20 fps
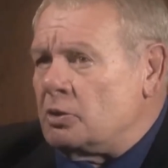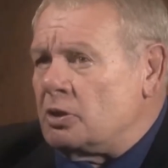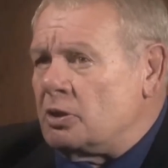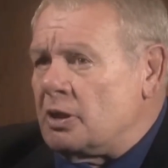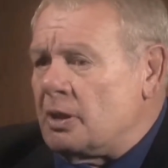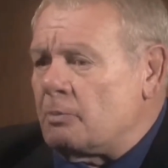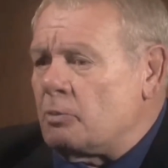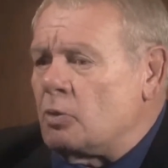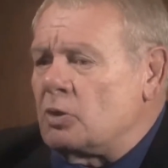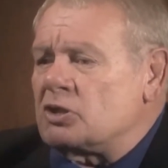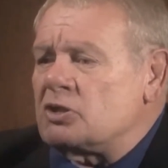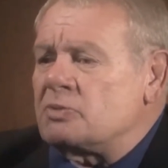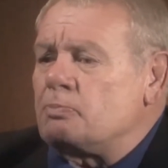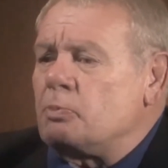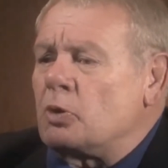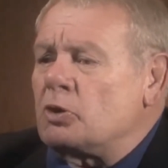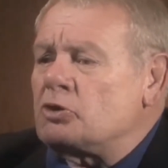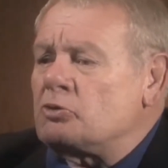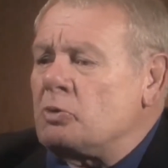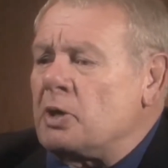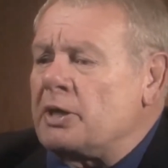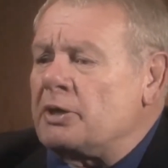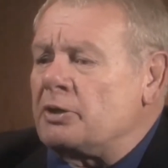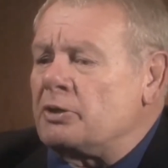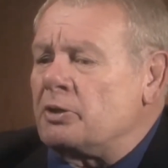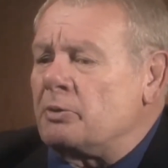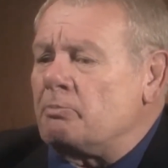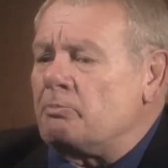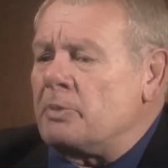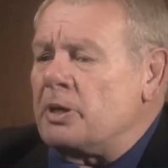the #1 sports writer
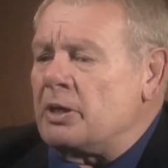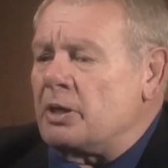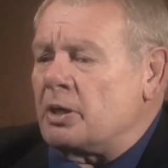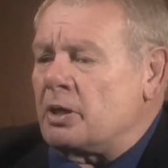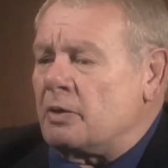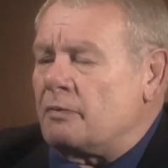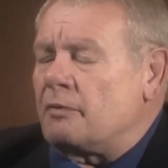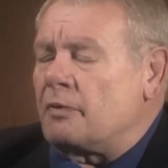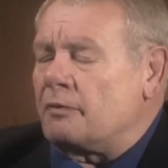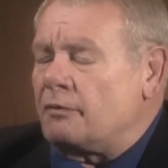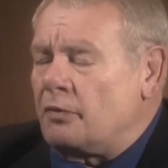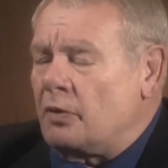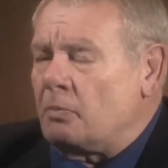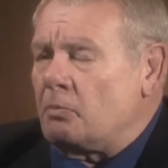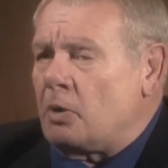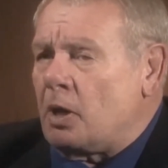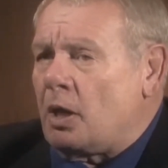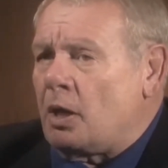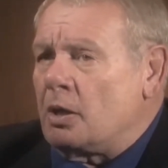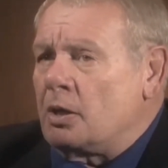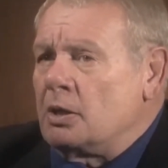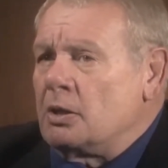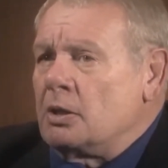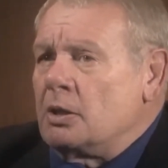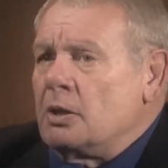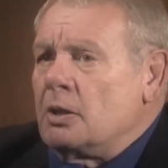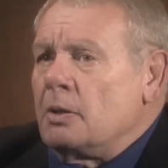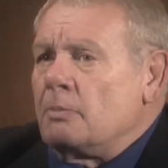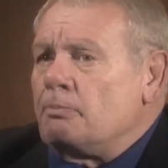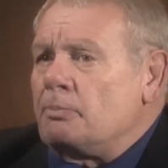in America for football,
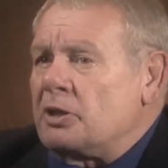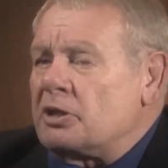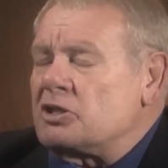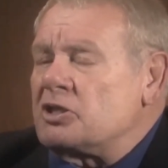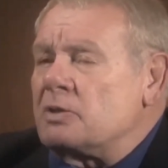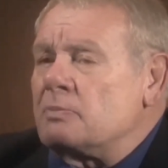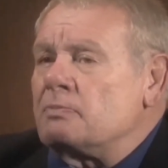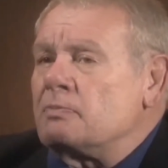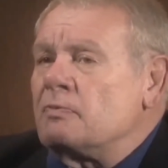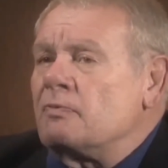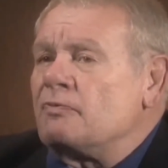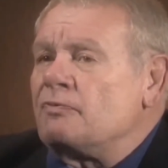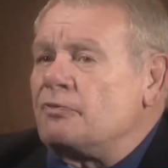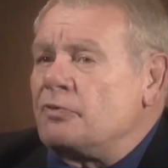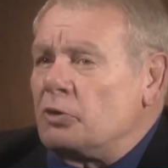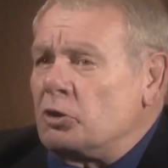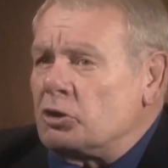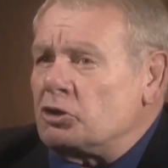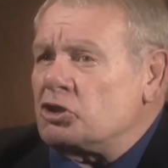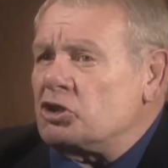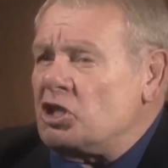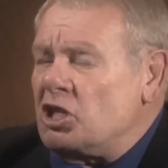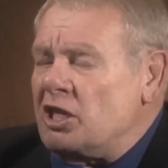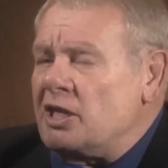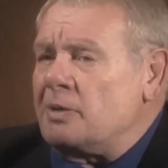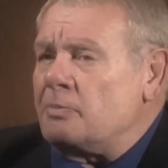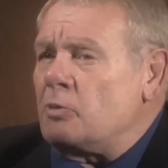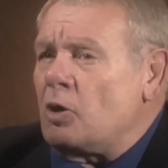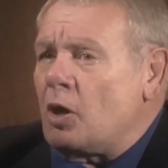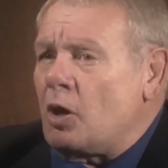picks him first team